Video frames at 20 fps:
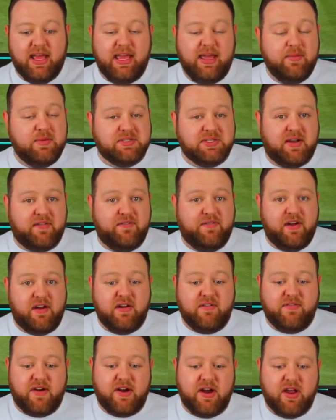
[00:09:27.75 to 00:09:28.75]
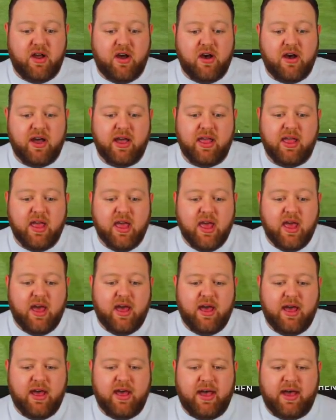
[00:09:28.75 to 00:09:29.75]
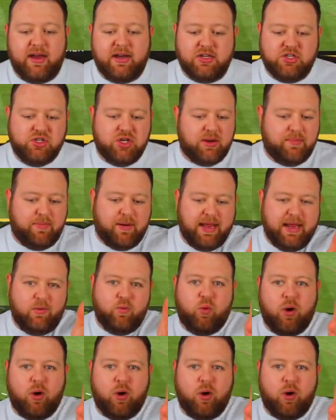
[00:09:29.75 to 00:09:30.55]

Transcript: he was up very, very high. Uh, and I should have played